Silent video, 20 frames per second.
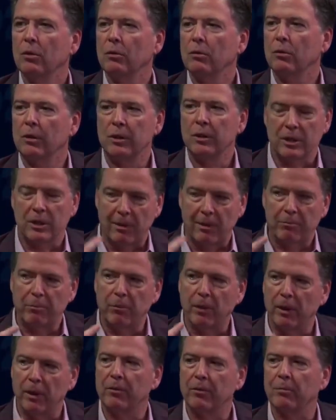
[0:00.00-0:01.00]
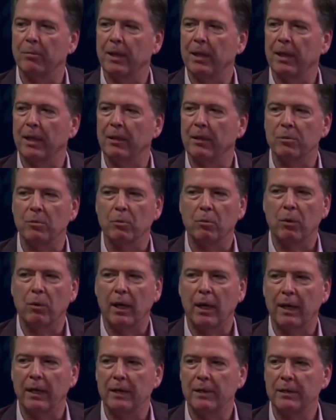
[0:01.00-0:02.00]
we just kept running through my head. So
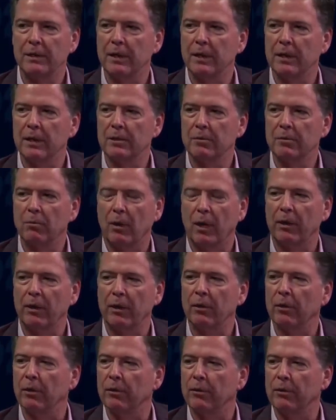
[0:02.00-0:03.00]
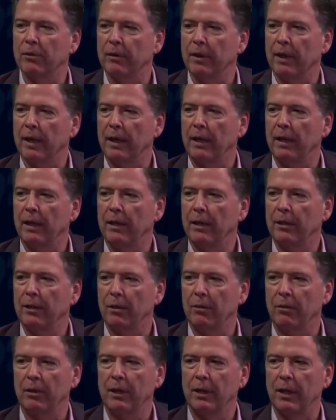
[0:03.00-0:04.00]
why is this? Why on earth do they
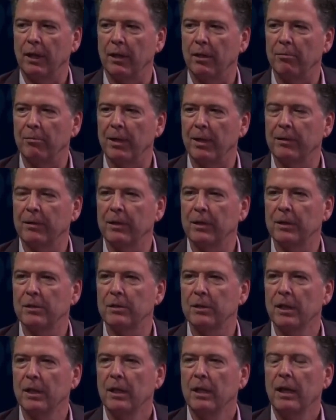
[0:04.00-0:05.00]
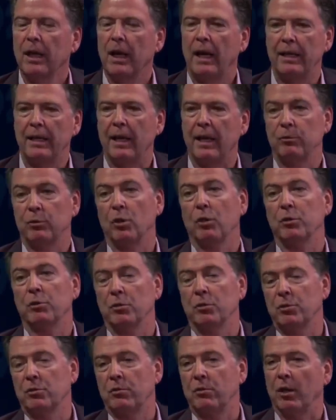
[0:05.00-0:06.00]
don't care about this? And then I was also
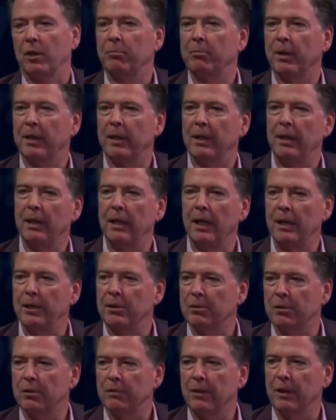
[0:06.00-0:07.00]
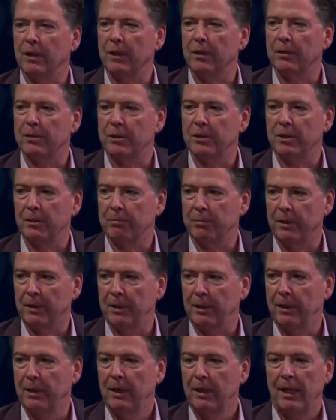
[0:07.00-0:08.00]
struck by the nature of the leadership.
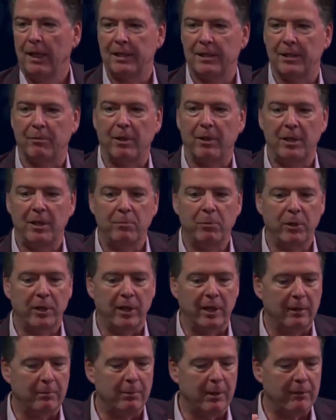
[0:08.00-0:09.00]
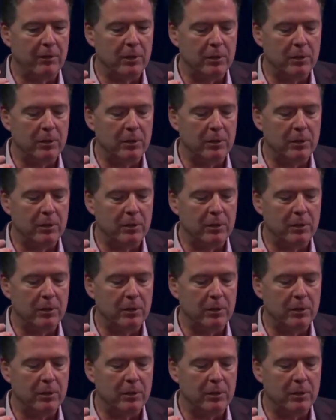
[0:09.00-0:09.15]
As I write in the book, I kept having